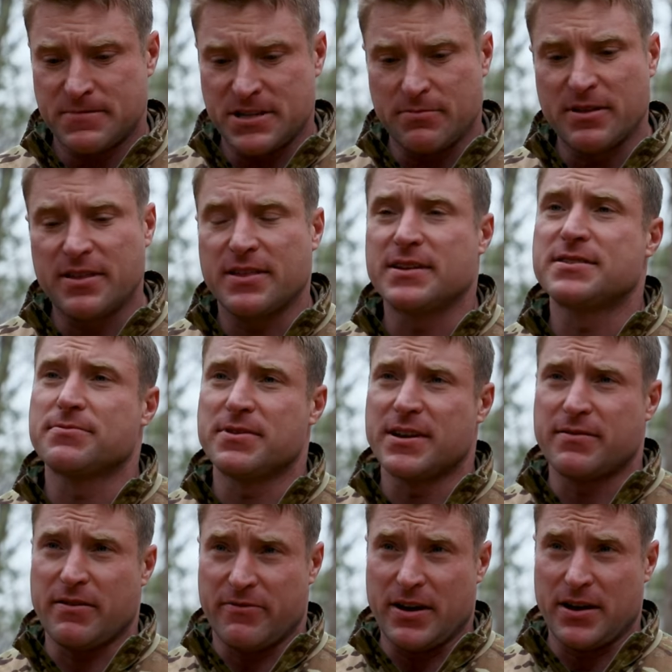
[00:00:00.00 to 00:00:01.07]
Some of the things that we
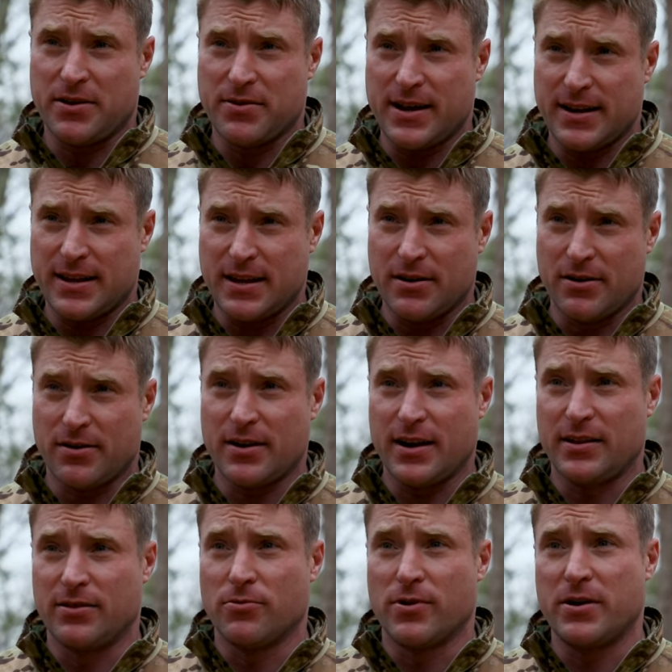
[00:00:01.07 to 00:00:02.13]
evaluate here
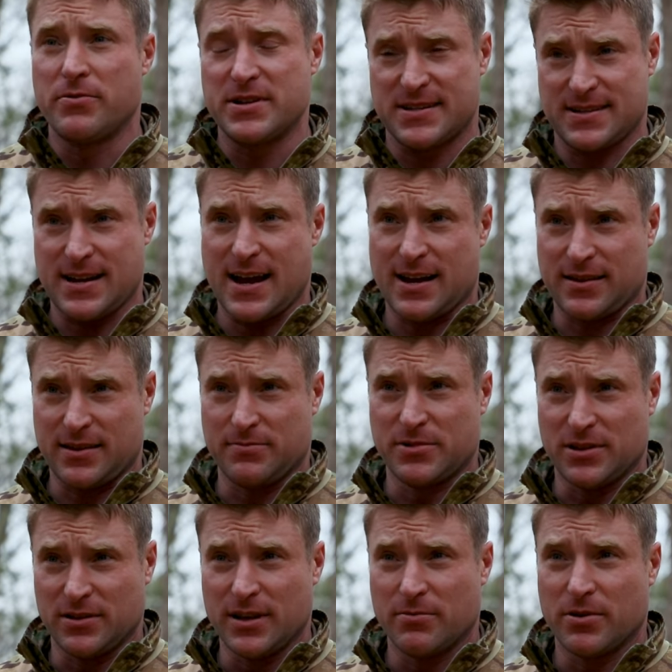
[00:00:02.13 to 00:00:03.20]
and the way we stack them
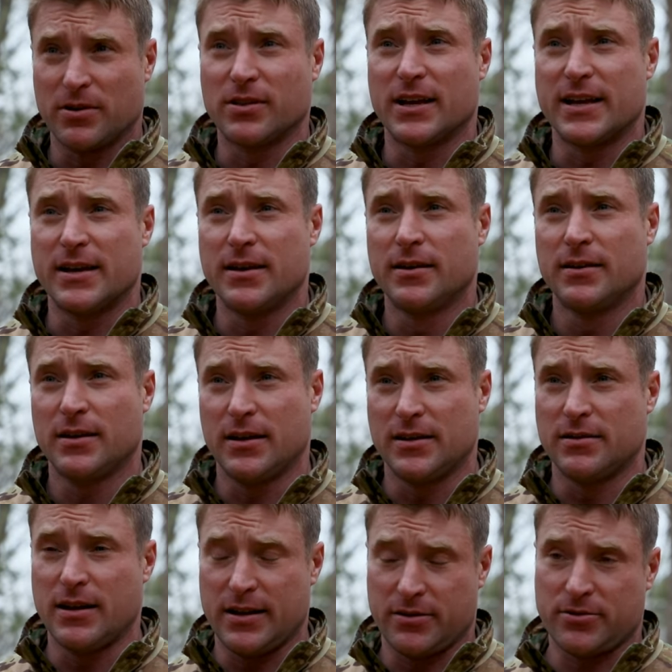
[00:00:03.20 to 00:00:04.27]
deliberately, in
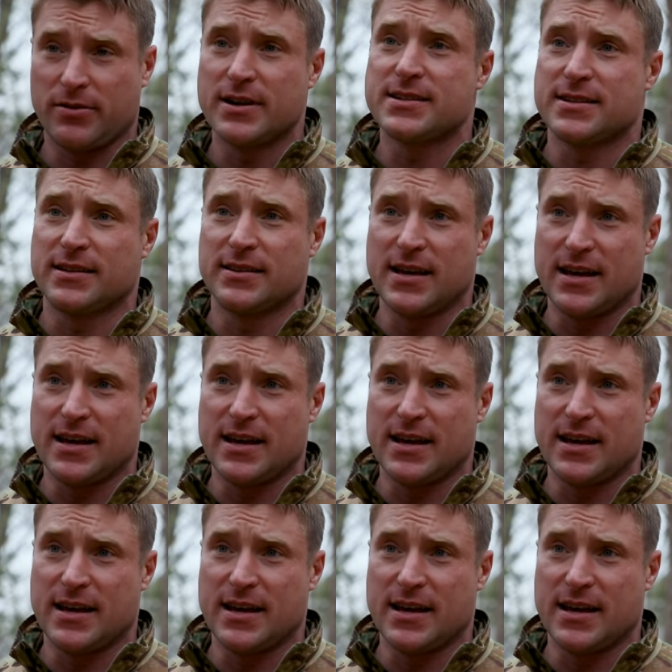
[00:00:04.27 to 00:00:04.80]
increasing